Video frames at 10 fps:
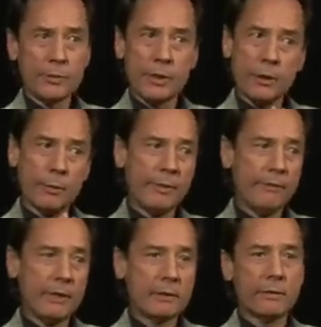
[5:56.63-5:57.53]
They could be
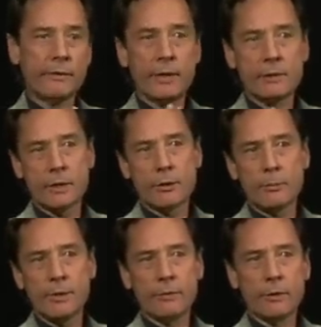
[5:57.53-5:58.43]
face-to-face, they could
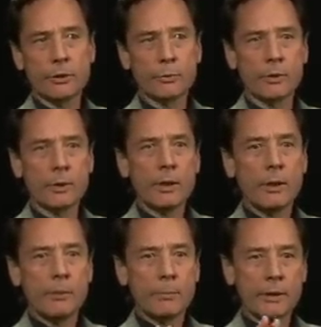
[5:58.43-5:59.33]
be virtual,
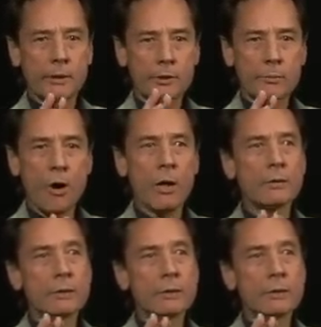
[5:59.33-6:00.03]
but they're small